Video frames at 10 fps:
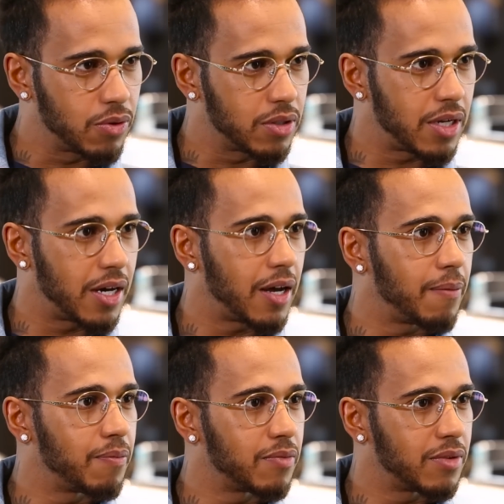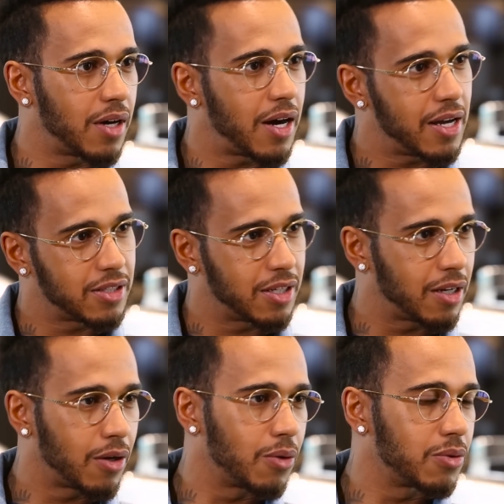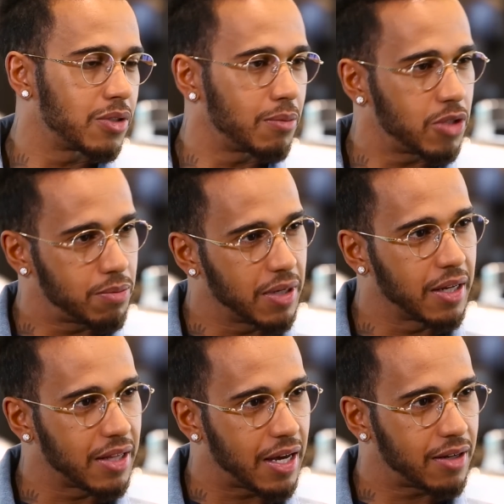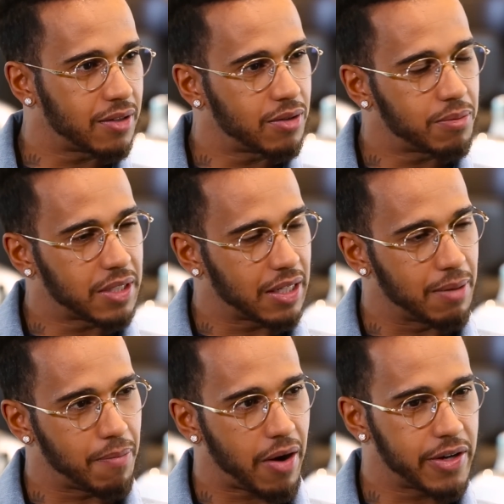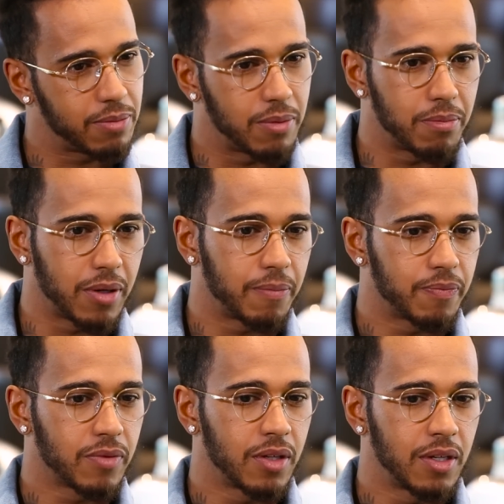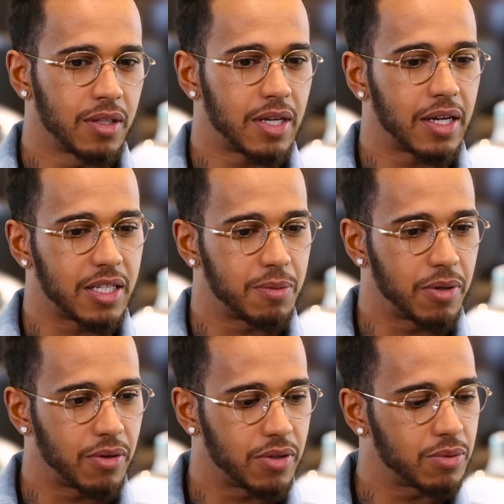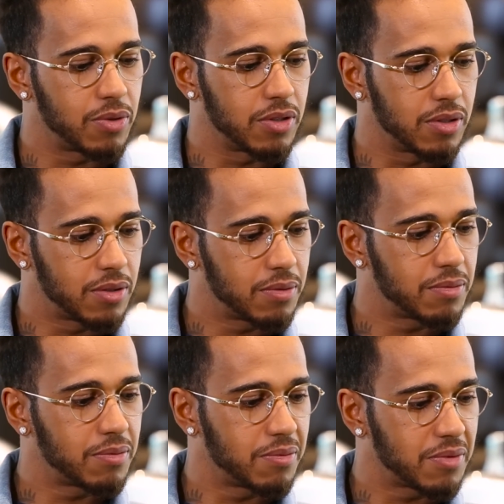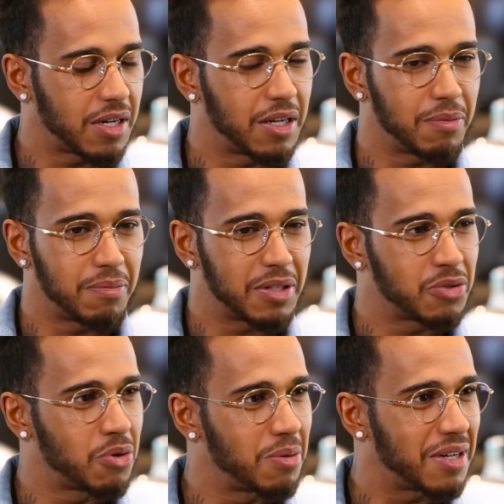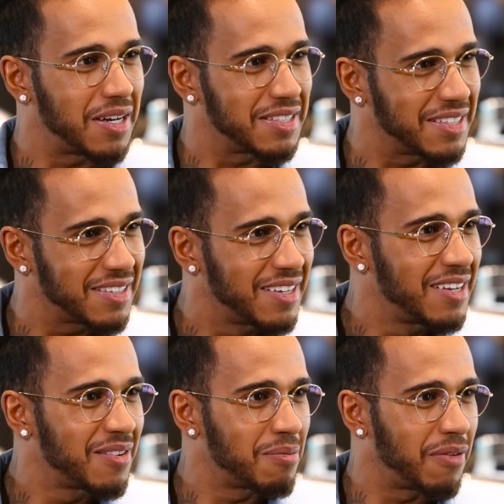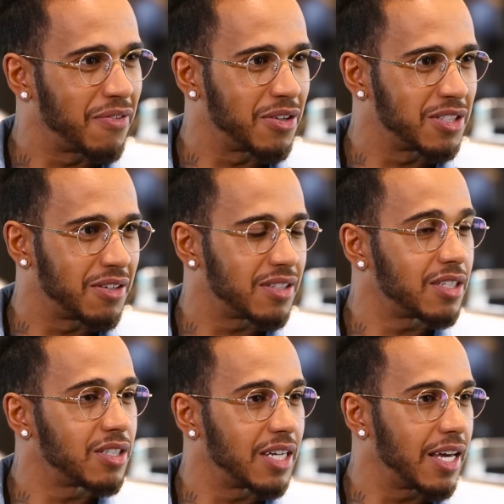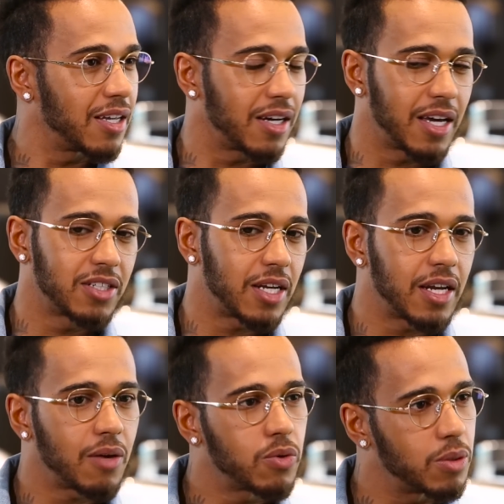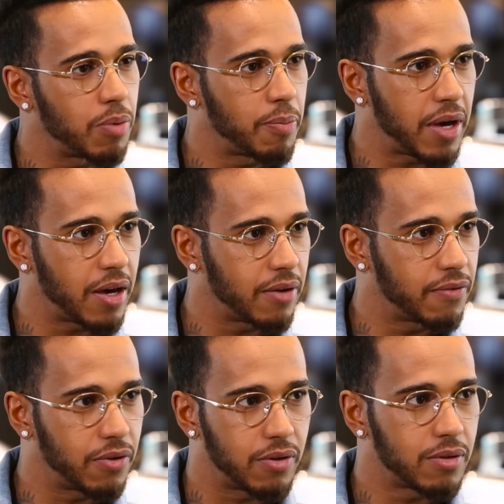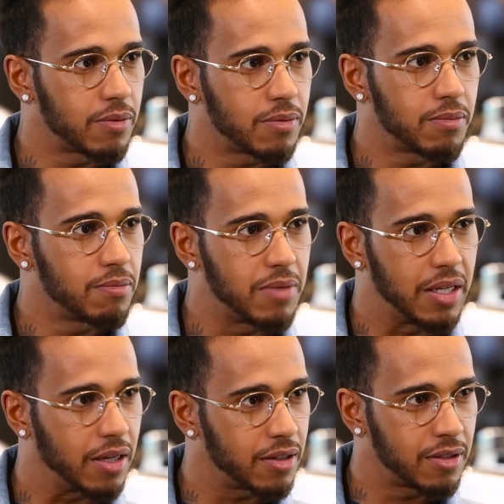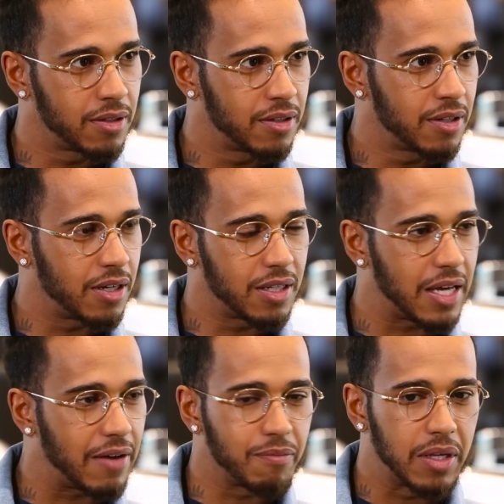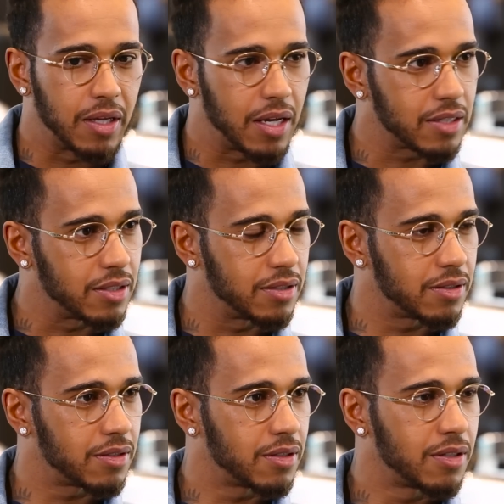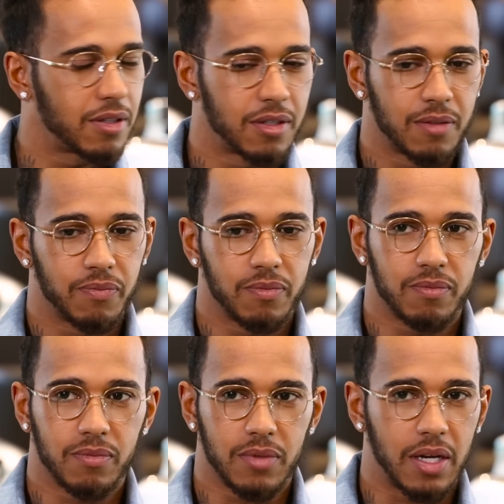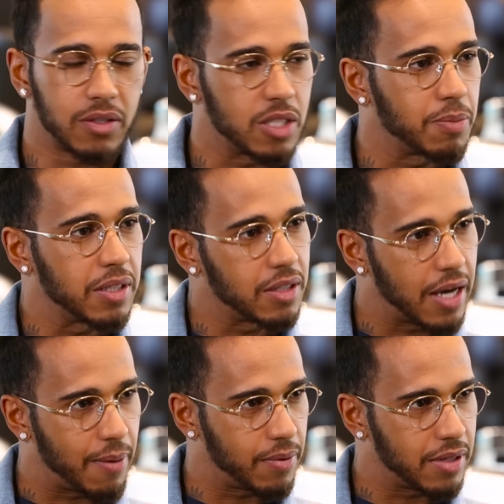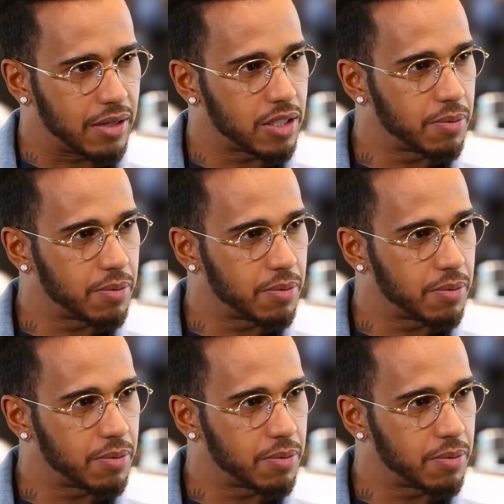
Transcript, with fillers: all the time, the highs and the lows. I'm just meaning that, not particularly embarrassment, but that experience was kind of a bit traumatizing in my first year at such a young age, and I wasn't prepared for media. I didn't have media lessons, how to speak to cameras, how to